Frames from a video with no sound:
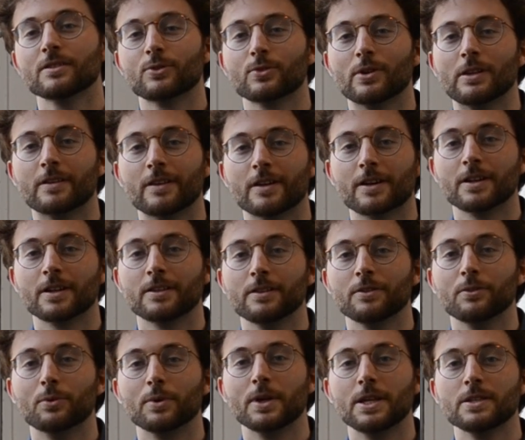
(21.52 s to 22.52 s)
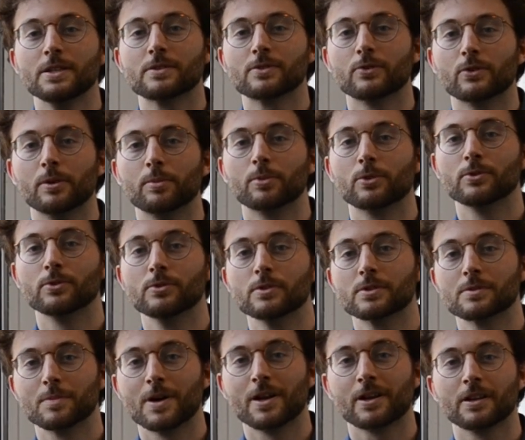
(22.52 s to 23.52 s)
two alternative ways to
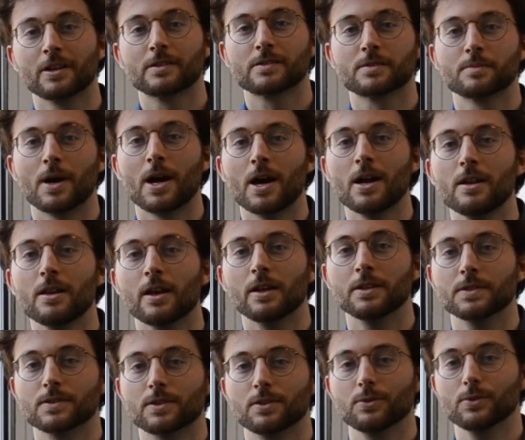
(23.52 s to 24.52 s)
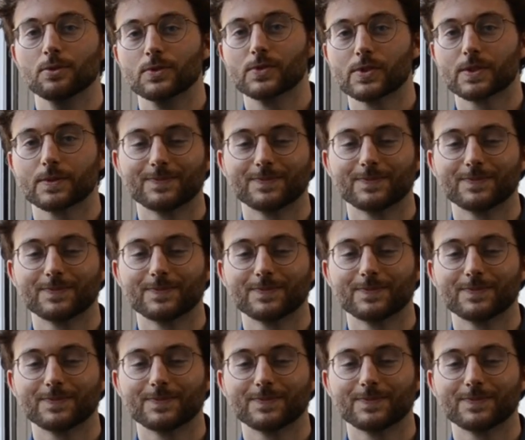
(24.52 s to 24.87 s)
reproduce market smile and skews,